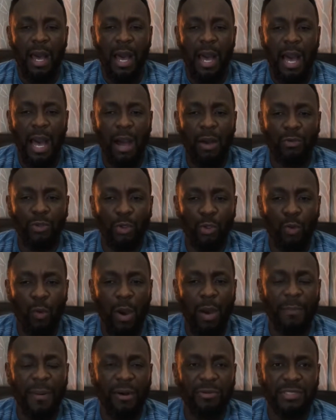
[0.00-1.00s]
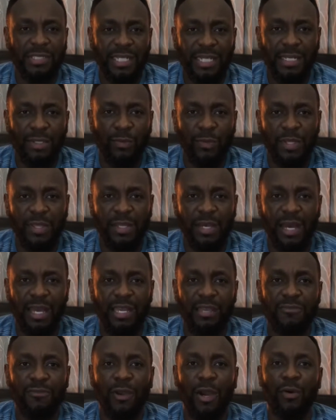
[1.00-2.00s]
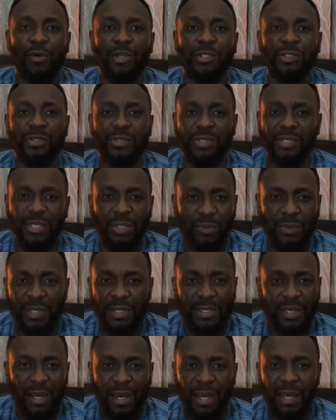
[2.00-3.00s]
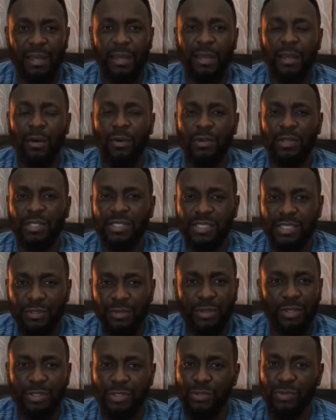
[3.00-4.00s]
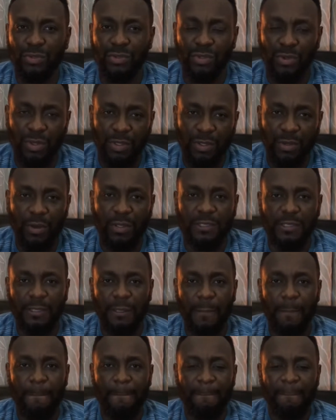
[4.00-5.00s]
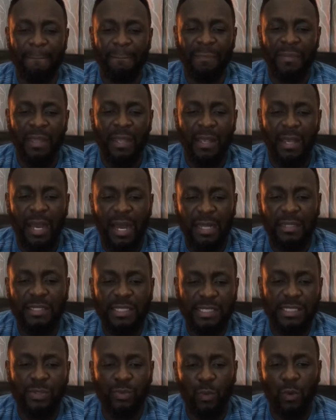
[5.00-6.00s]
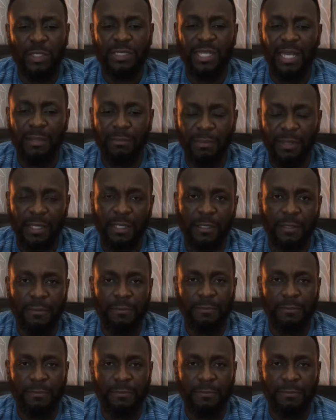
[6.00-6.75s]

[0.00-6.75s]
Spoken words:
you go about dealing with her, if you are going to deal with her on a serious note or not. And this is what I mean.